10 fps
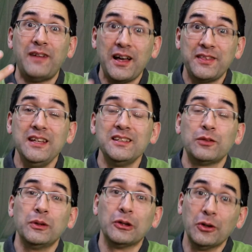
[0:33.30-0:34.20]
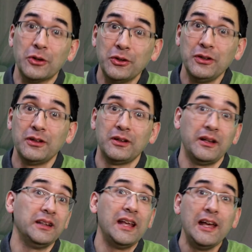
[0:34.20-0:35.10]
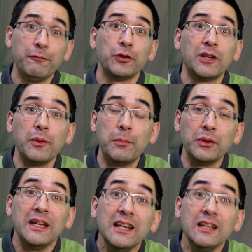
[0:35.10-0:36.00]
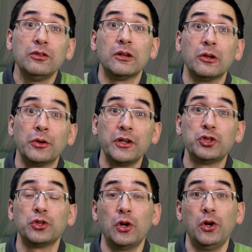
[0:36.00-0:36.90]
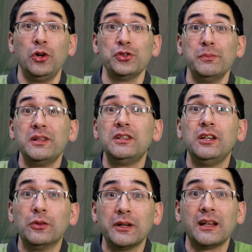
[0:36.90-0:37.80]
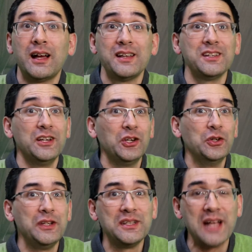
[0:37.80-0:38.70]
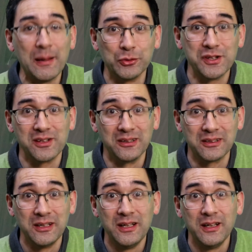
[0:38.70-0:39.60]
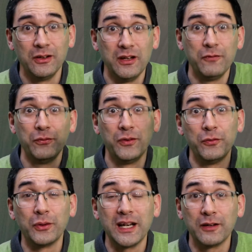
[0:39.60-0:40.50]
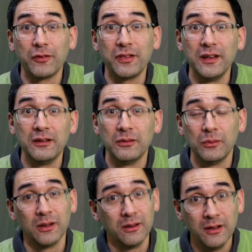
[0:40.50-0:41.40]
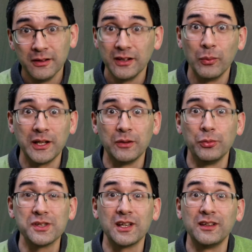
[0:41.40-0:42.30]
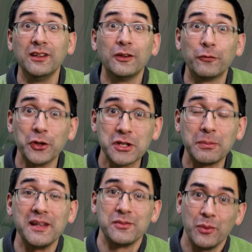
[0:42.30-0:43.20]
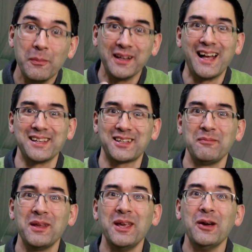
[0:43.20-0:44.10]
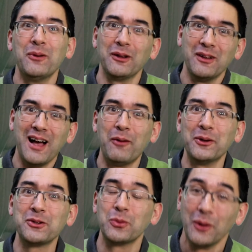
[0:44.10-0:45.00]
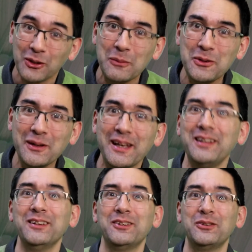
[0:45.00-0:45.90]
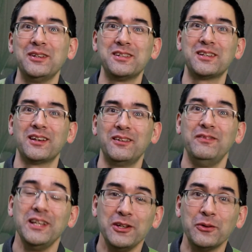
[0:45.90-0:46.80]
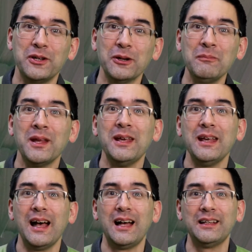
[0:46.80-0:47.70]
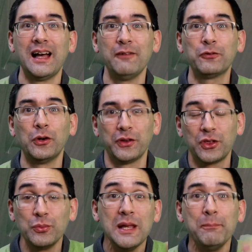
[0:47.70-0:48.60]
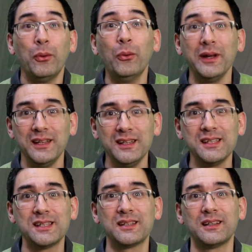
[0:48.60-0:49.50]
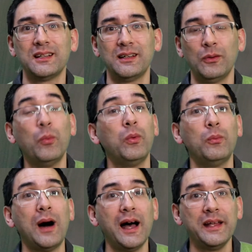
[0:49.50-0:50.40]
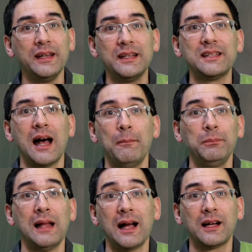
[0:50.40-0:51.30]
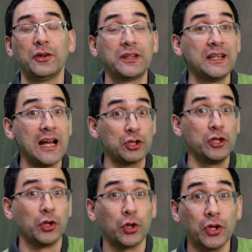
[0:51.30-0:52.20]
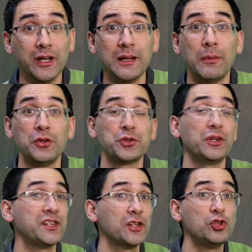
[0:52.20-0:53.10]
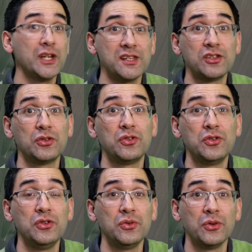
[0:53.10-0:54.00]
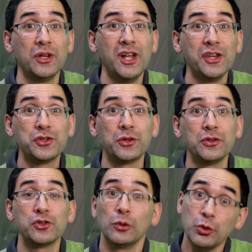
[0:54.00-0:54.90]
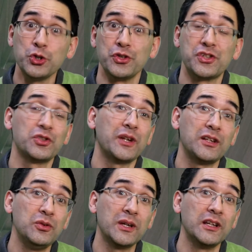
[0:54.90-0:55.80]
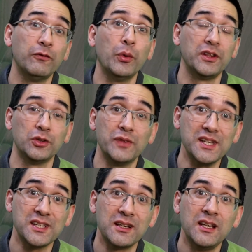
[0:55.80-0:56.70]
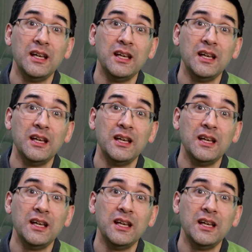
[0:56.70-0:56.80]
things that we learned and the effort that we put into the learning should also materialize in a good exam result. And if we forget everything, well, then why did we study in the first place, we might ask. Well, I want to welcome you again to this video here, and I've got 3 points why an exam blackout can actually occur, and I'm also going to suggest to you certain solutions so that you can avoid the risk.